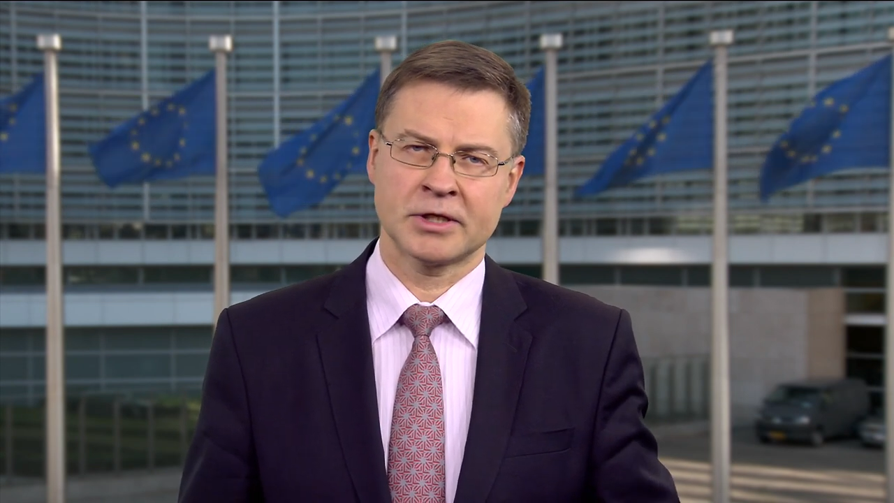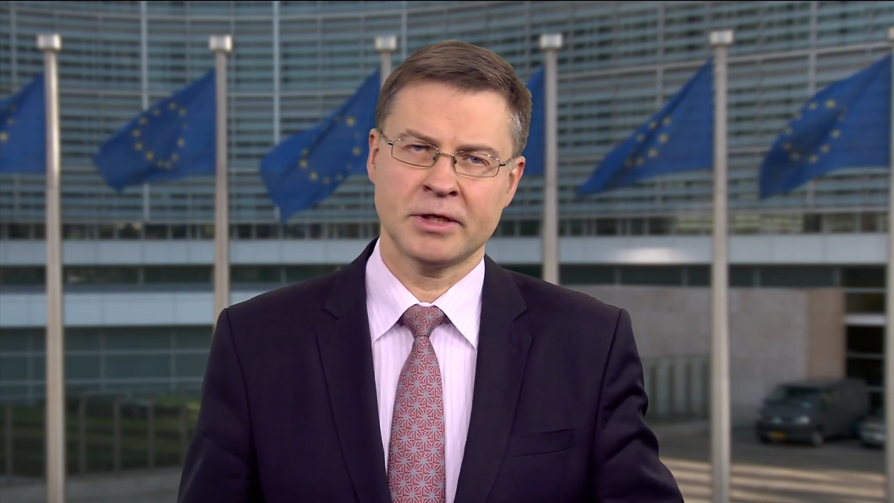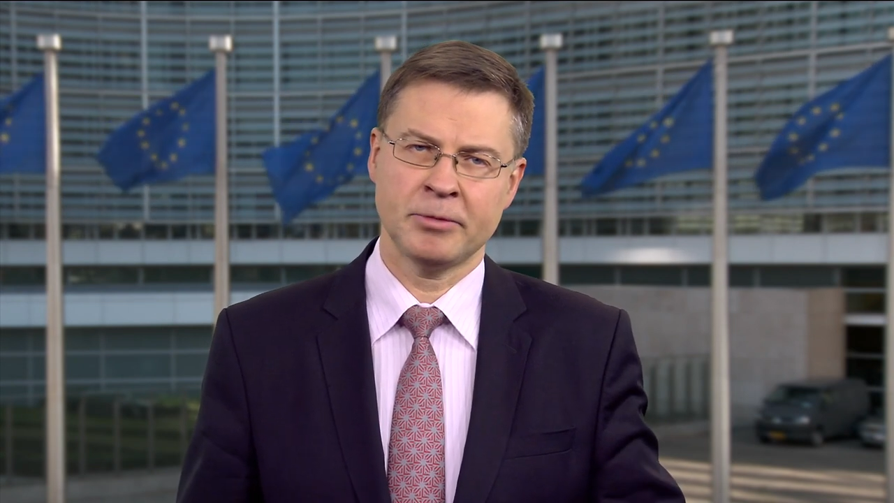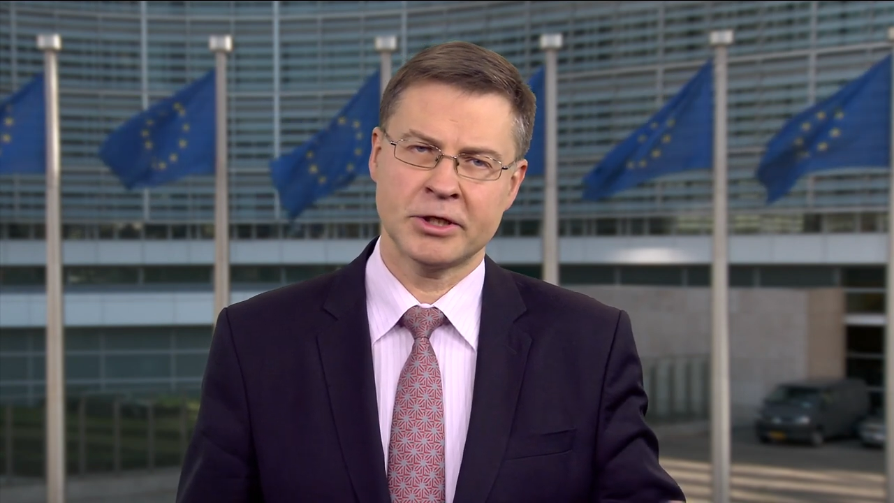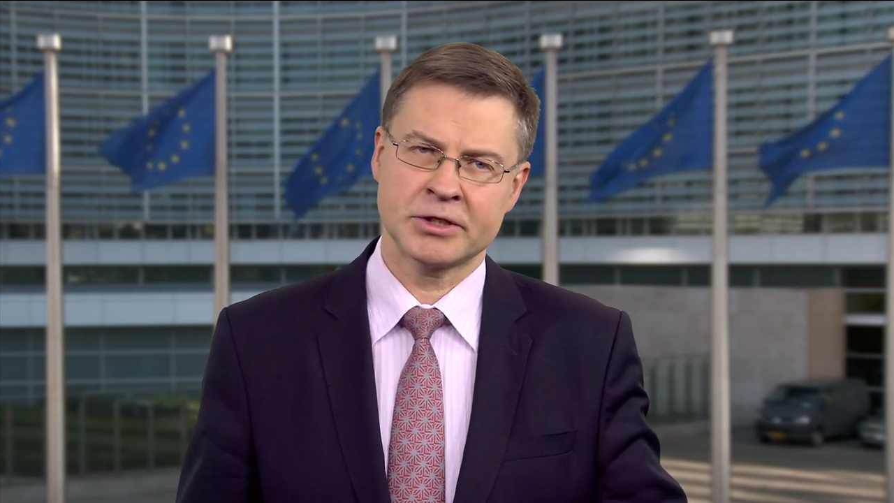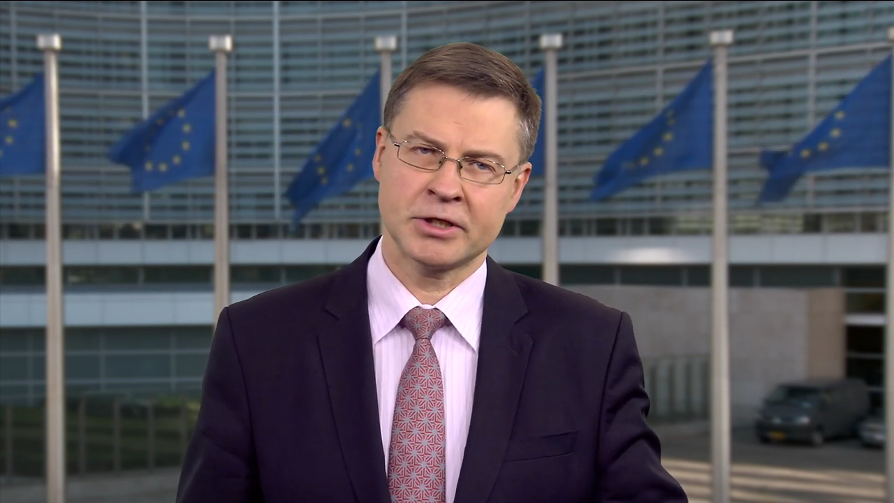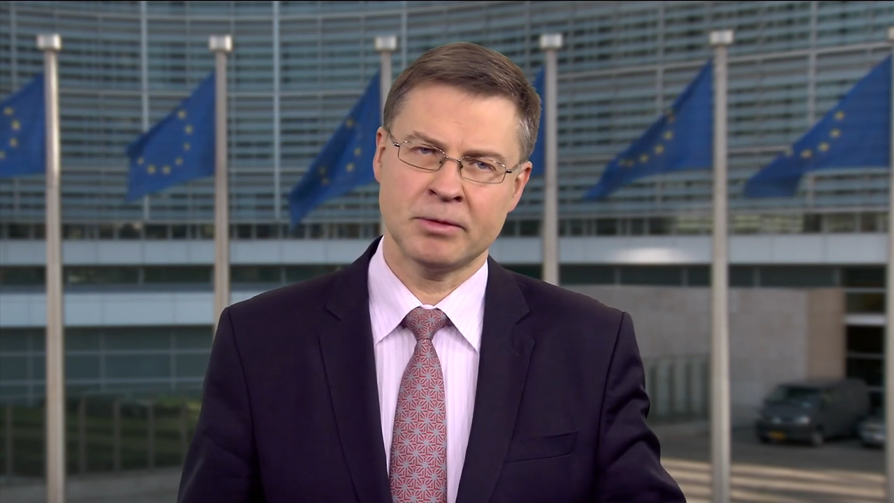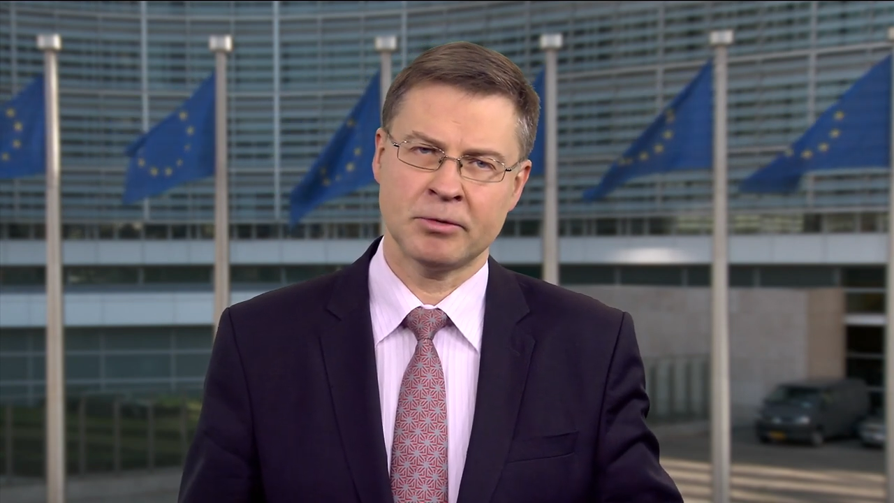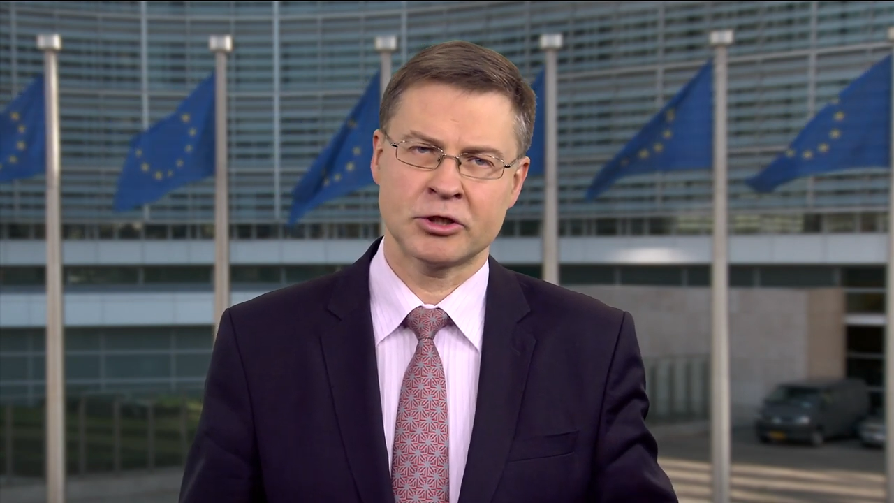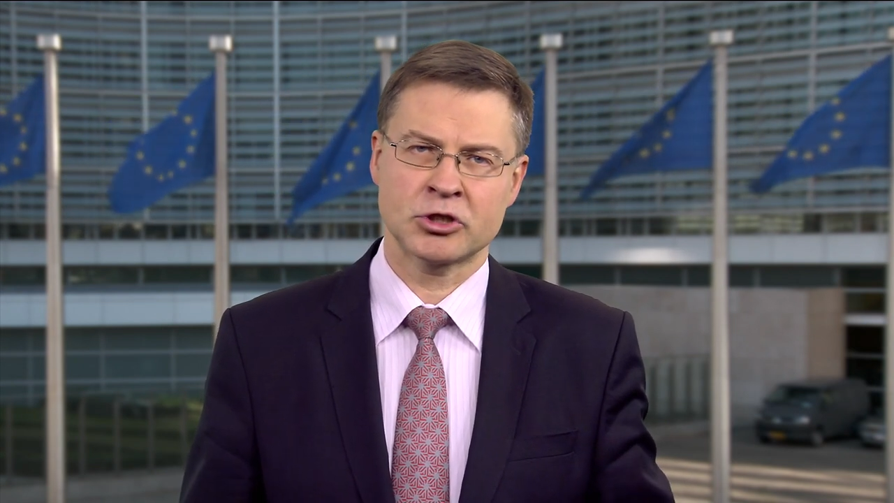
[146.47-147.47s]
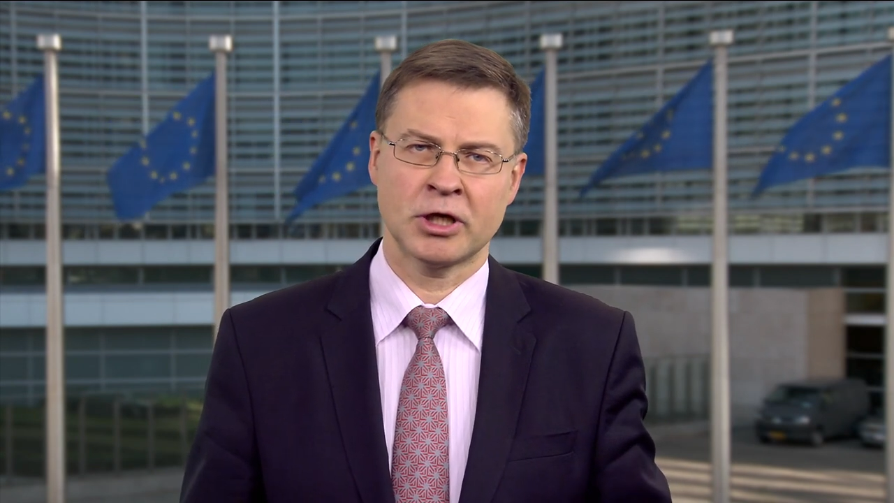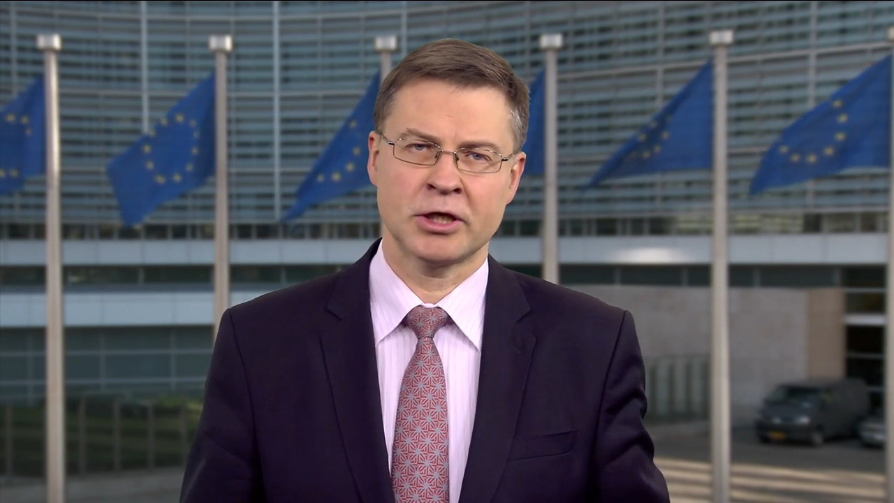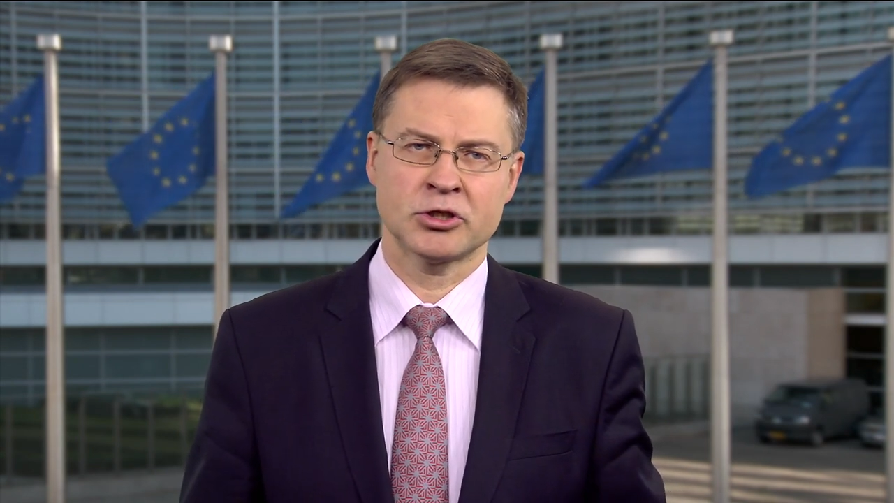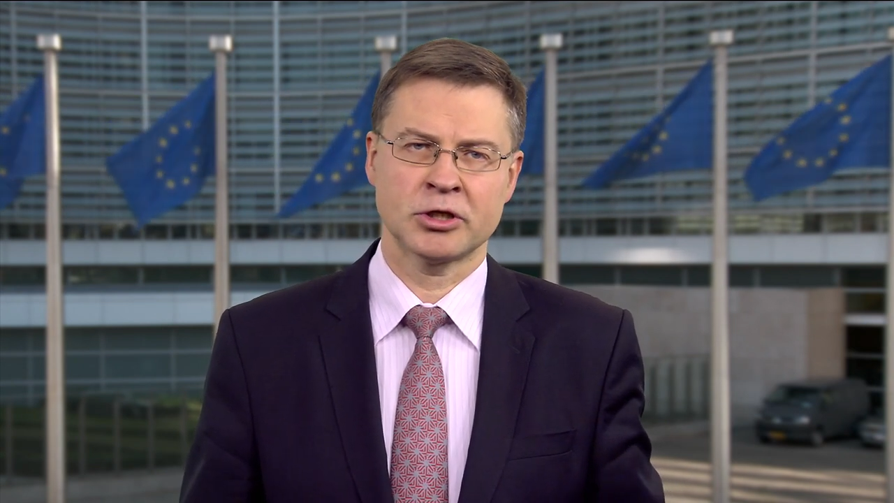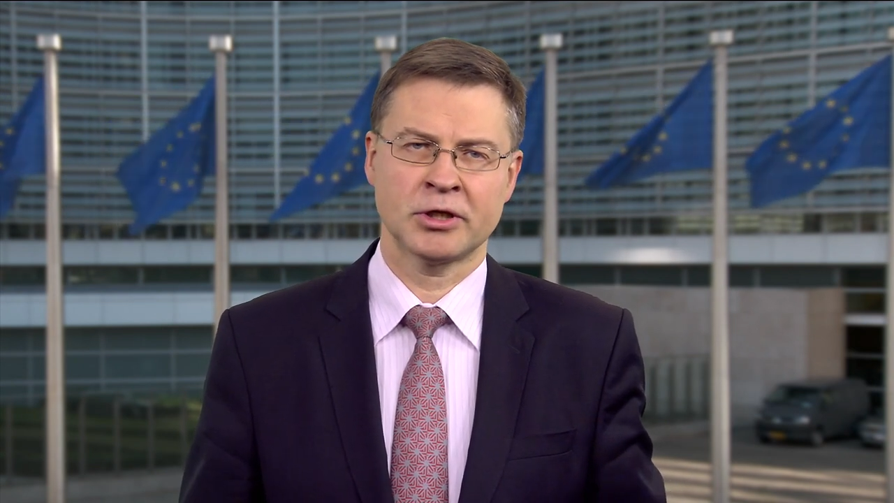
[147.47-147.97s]
That may seem a
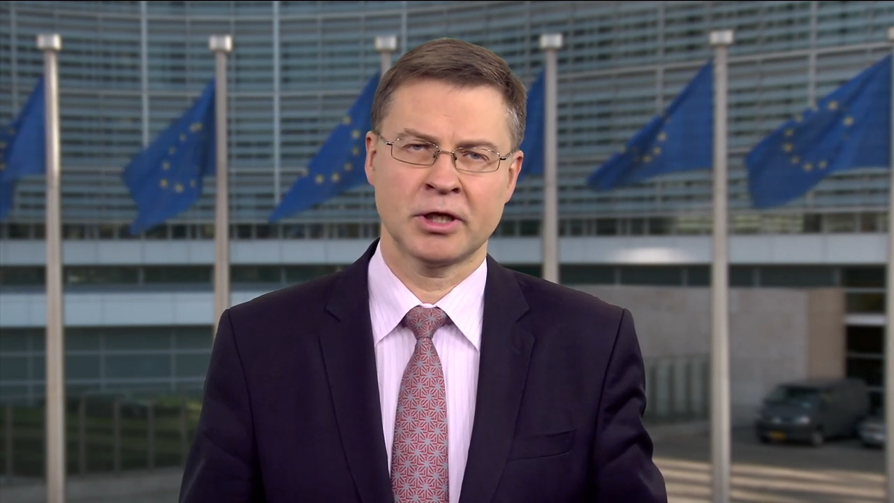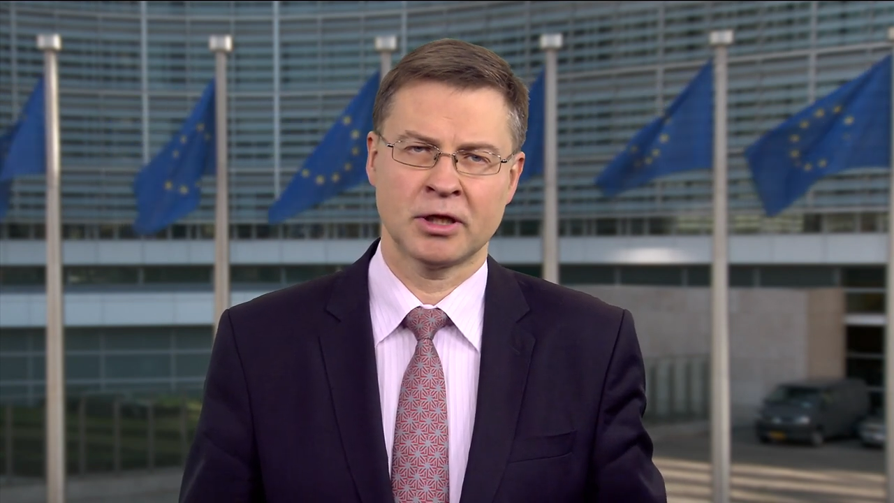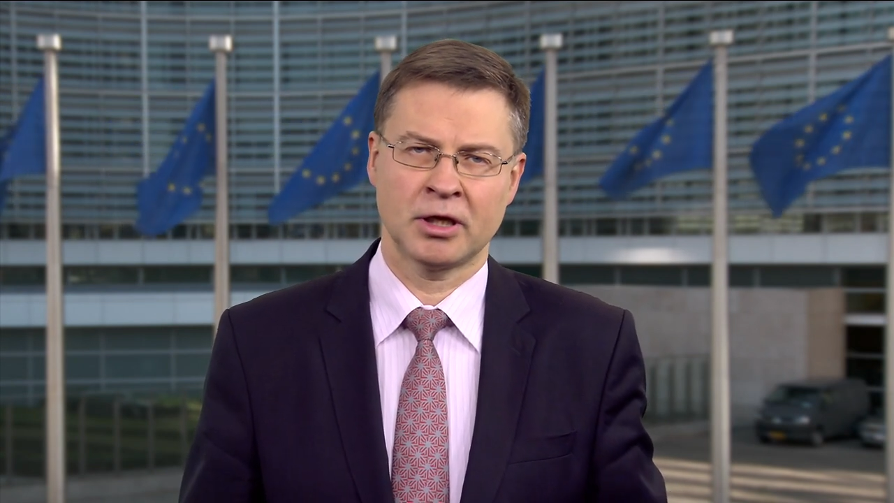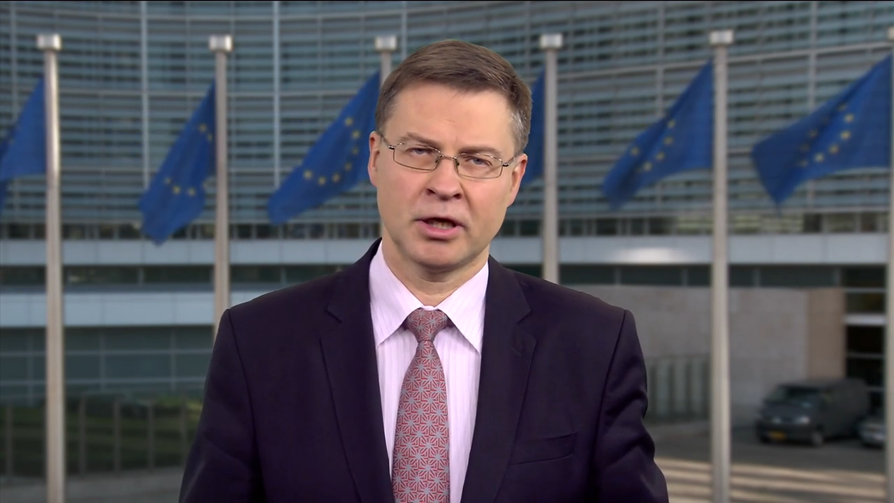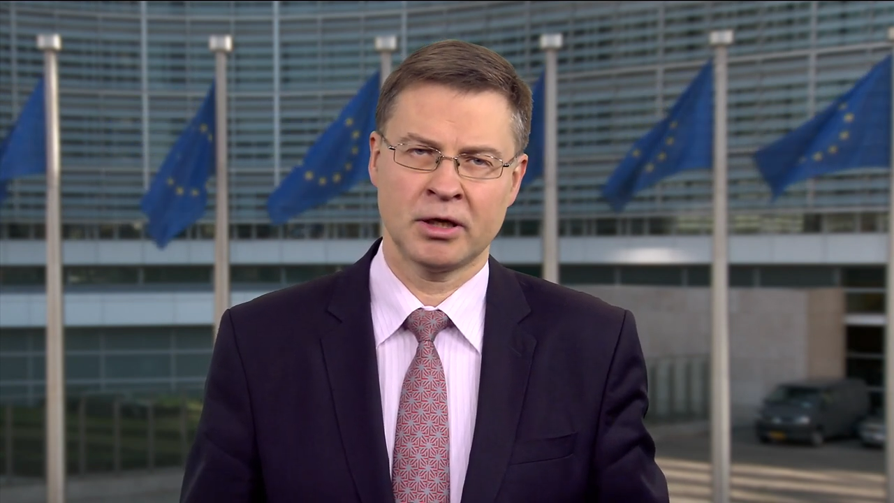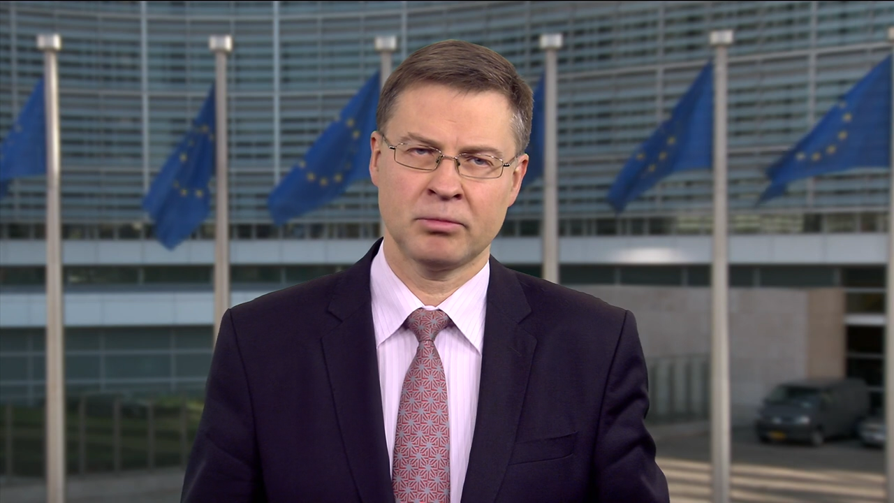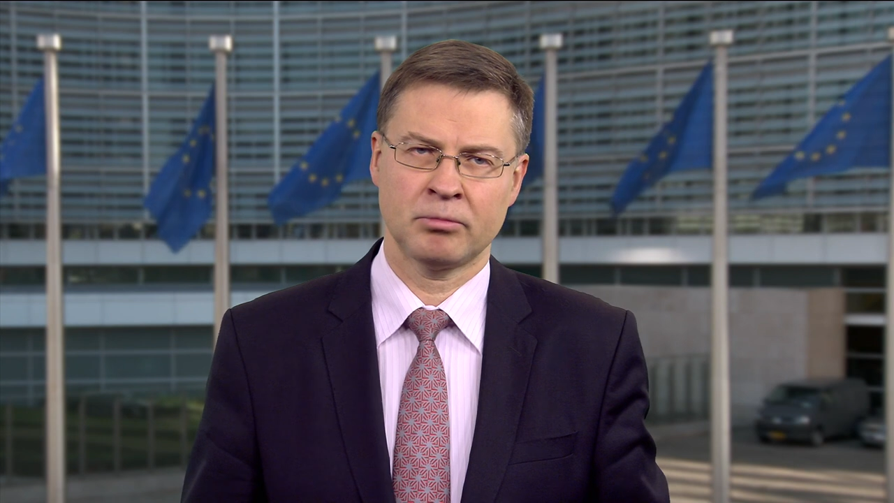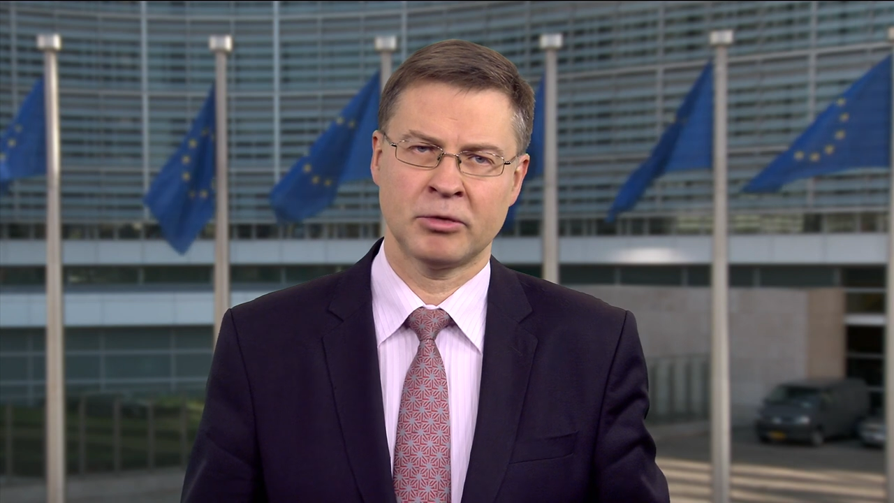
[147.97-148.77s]
challenging deadline,